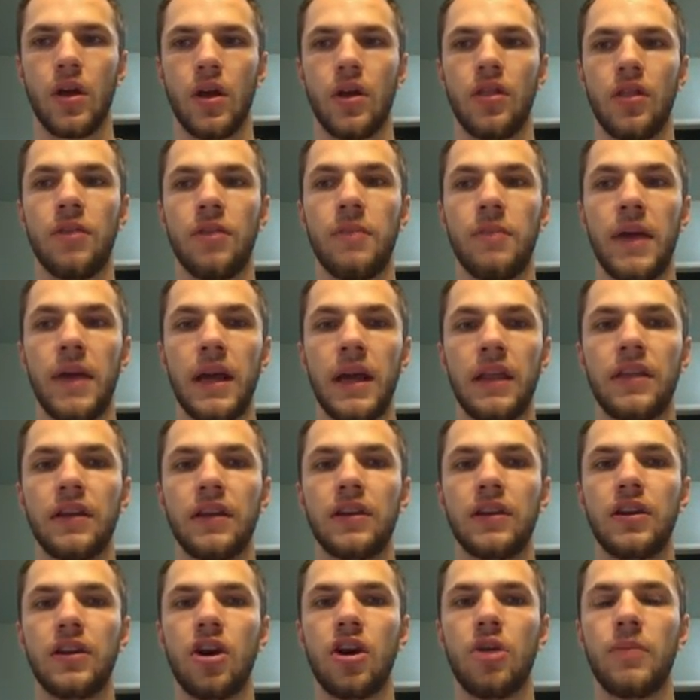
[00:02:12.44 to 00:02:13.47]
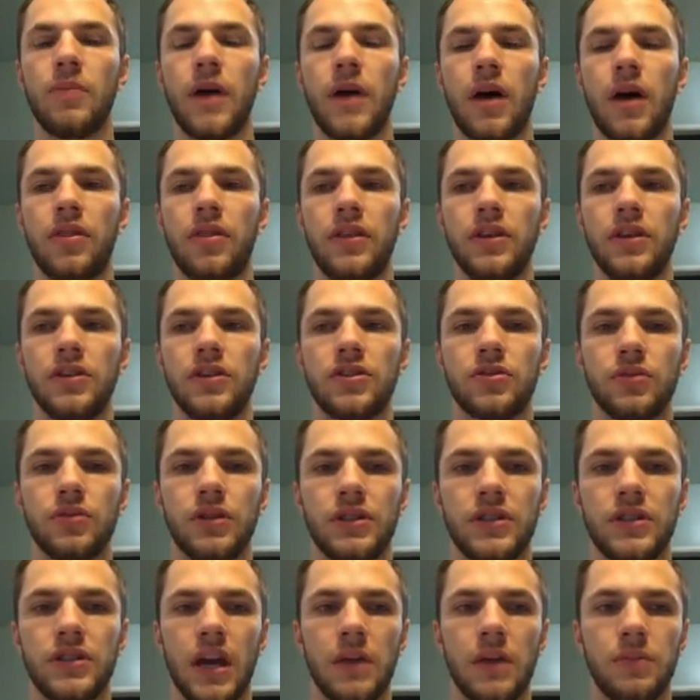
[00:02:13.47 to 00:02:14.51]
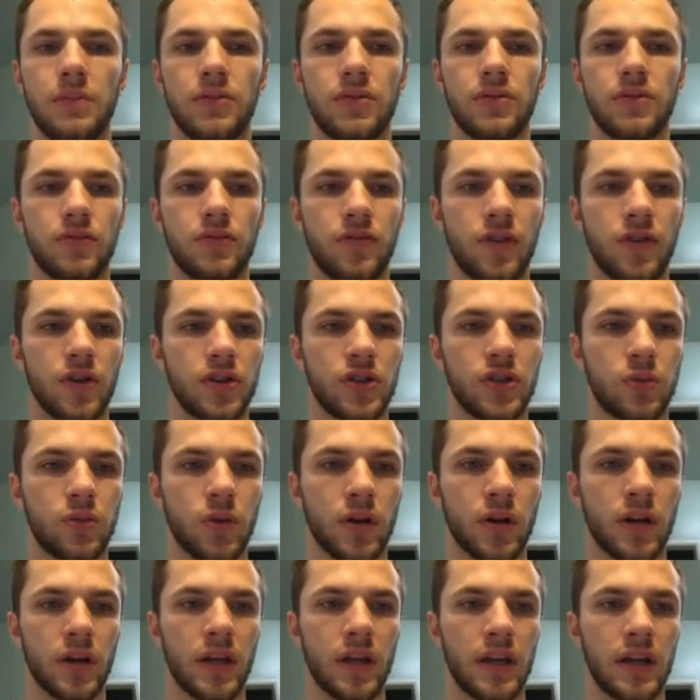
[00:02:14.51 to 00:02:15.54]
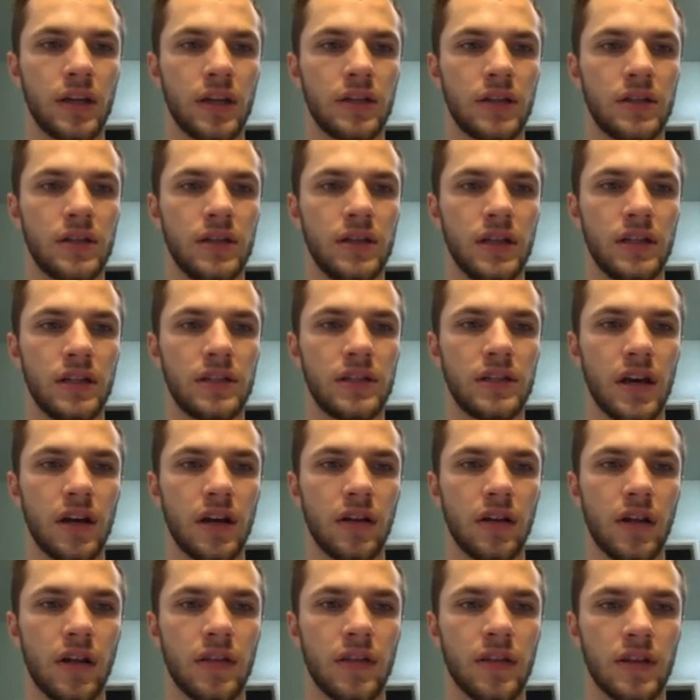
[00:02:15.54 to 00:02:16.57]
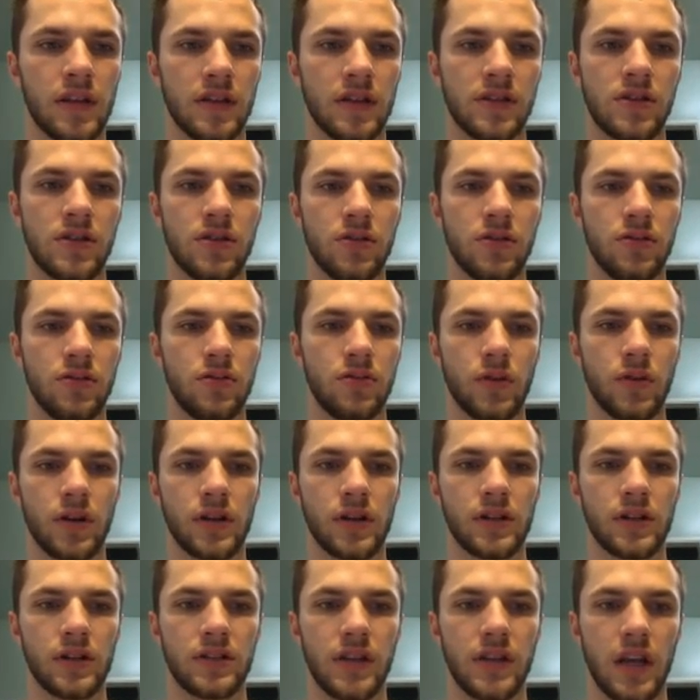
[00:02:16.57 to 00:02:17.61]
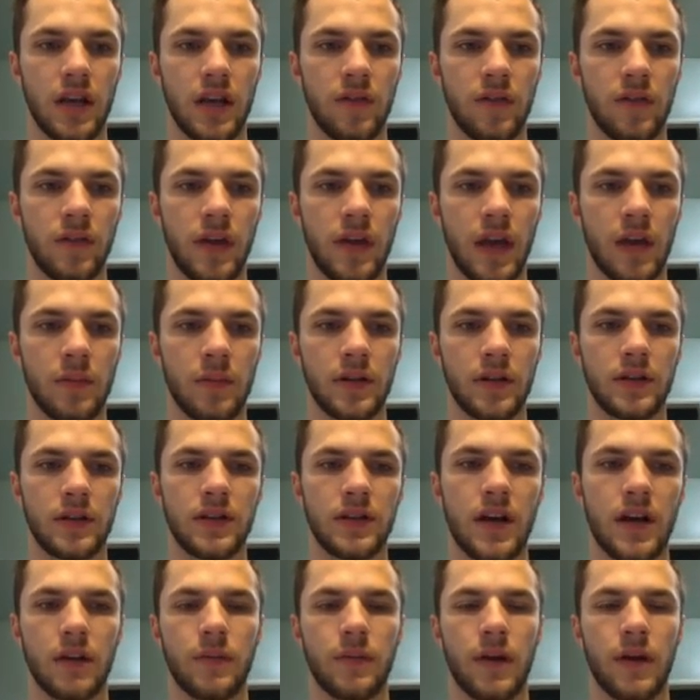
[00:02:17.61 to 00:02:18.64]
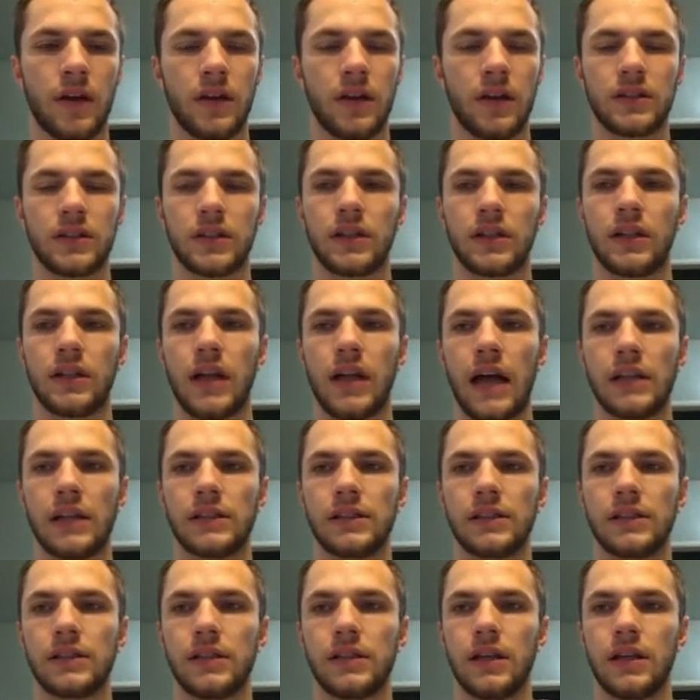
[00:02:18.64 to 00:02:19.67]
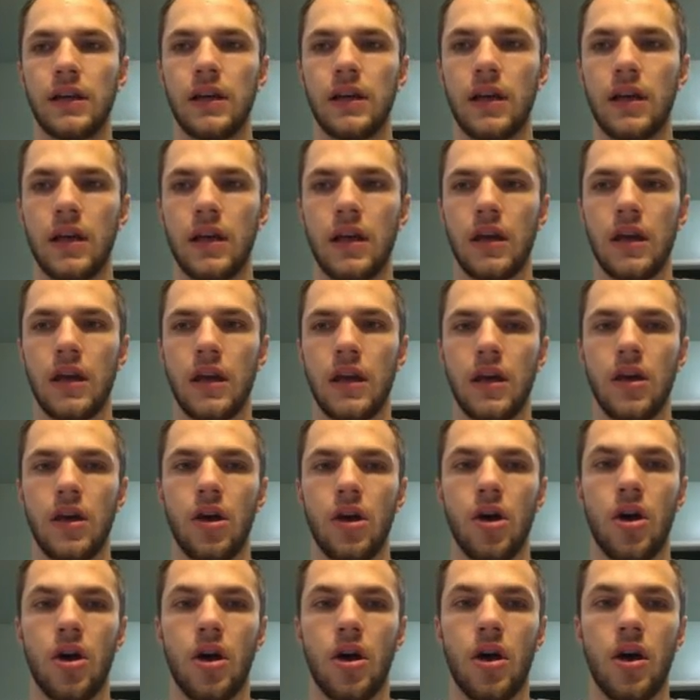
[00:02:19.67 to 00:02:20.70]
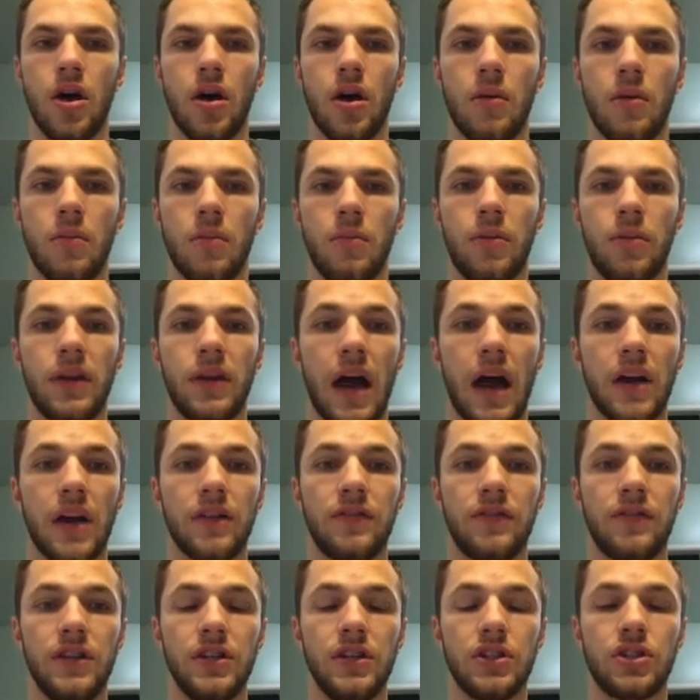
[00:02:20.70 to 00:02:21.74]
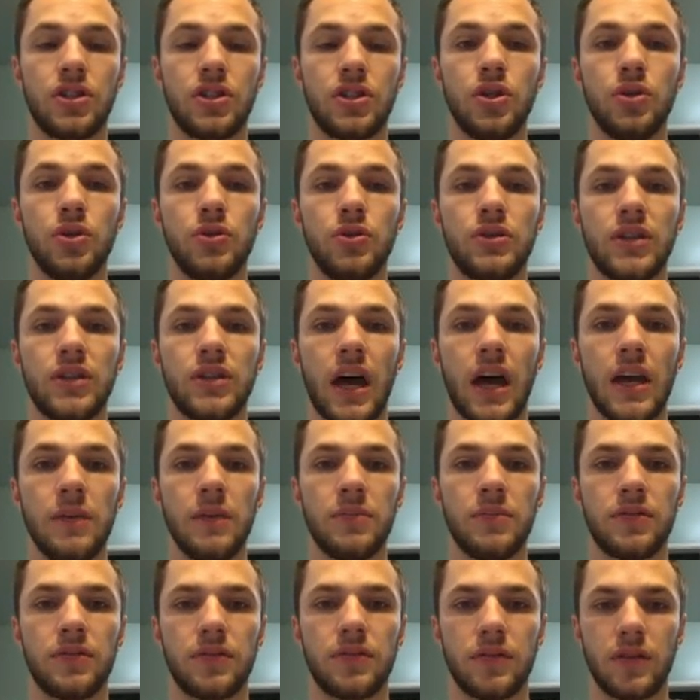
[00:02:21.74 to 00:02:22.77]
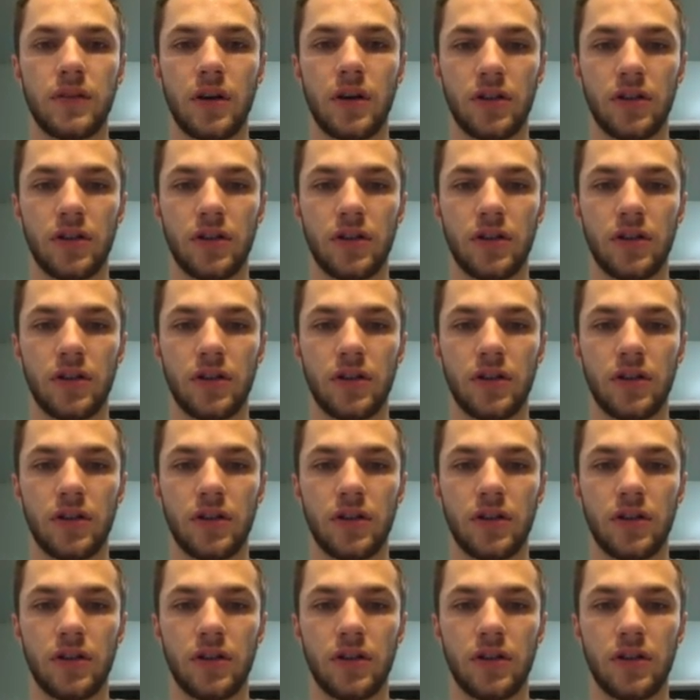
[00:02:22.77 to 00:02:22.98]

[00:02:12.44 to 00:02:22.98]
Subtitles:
The main thing to know about these three types, first we're going to get into detail on these two. We're going to save gamma to talk about as a class. But out of these three types,